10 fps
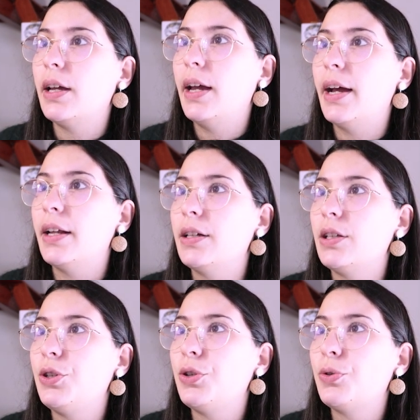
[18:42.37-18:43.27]
and
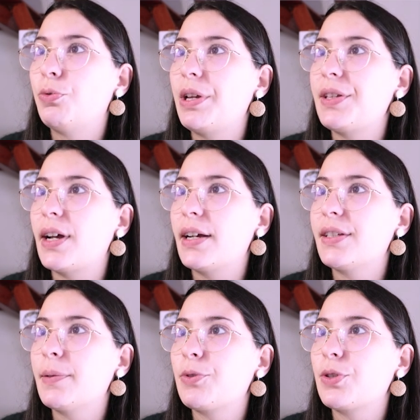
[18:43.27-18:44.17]
you
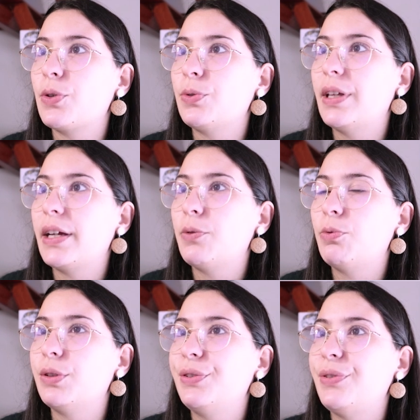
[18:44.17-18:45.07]
resize them so they
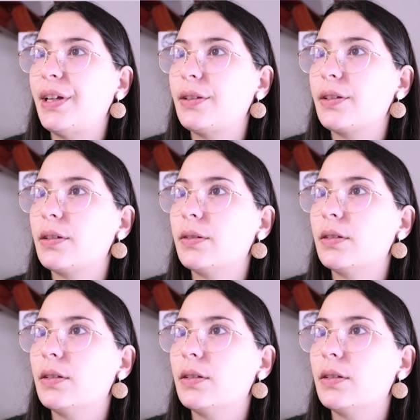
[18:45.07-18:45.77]
will fit.